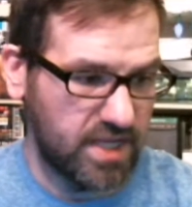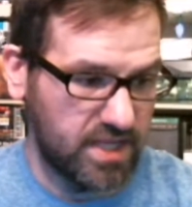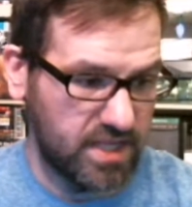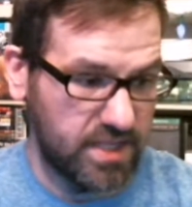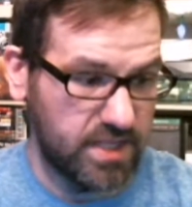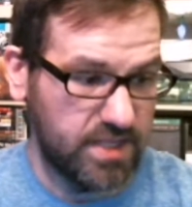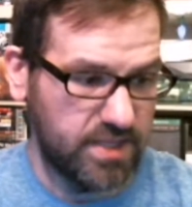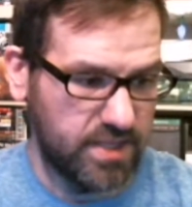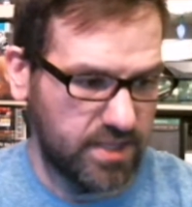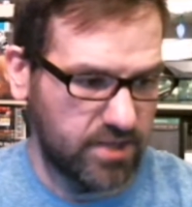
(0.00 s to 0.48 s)

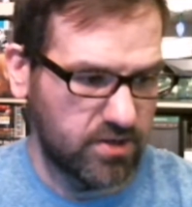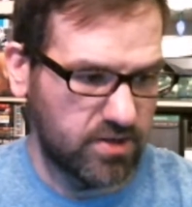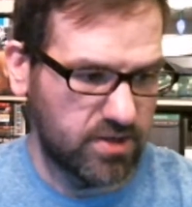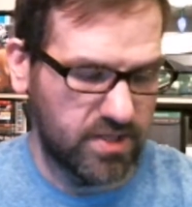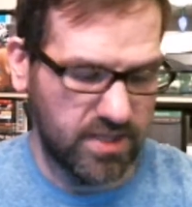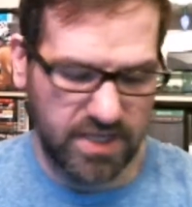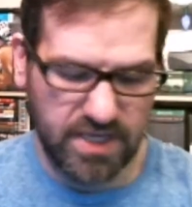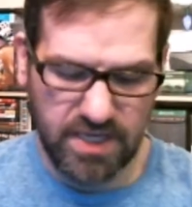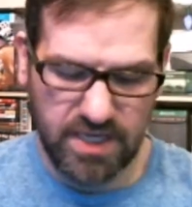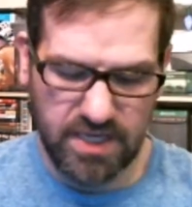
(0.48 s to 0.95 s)

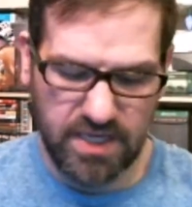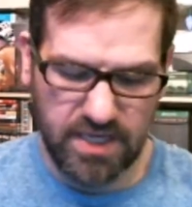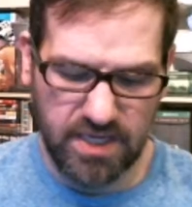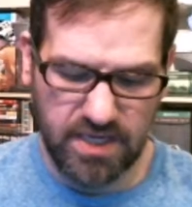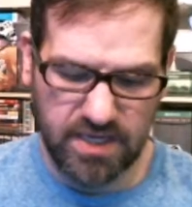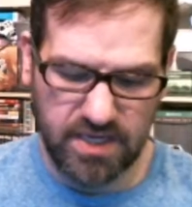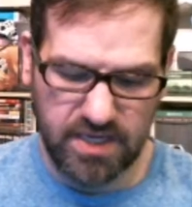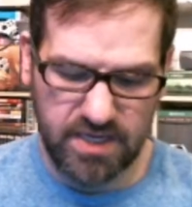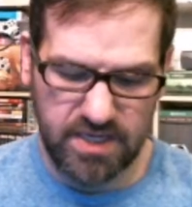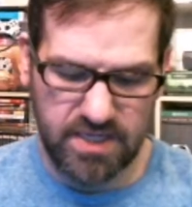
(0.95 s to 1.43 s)
literally
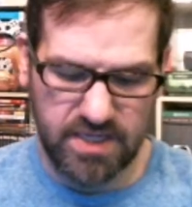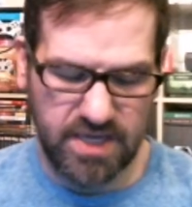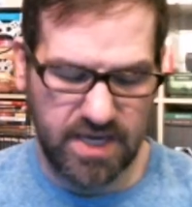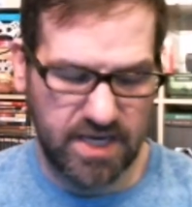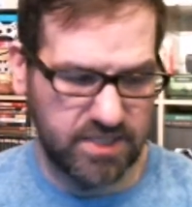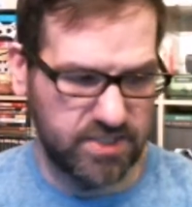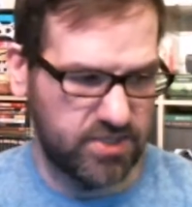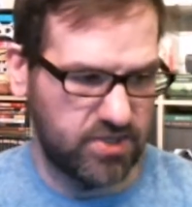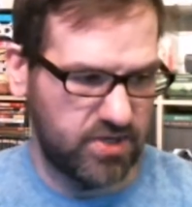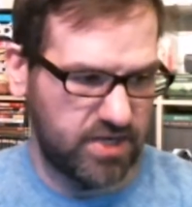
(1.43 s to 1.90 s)

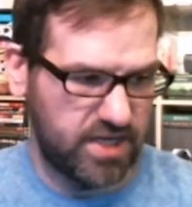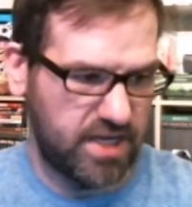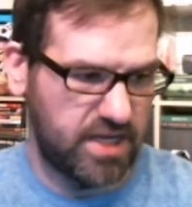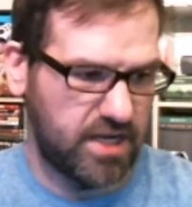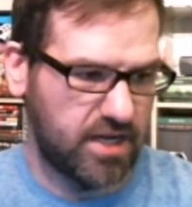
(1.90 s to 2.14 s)
yesterday.